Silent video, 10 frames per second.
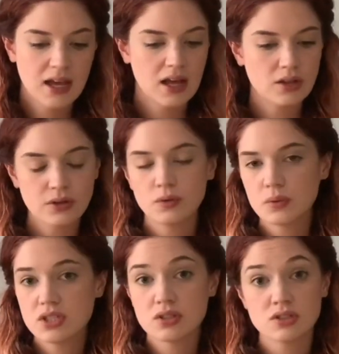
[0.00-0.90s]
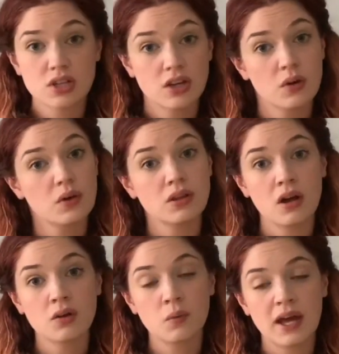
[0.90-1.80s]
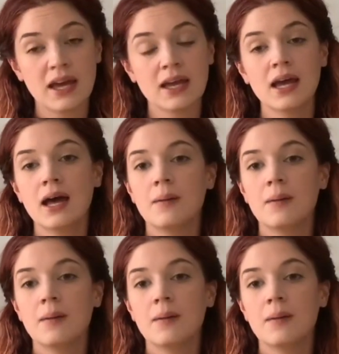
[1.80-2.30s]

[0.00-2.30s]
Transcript: A little research can go a long way,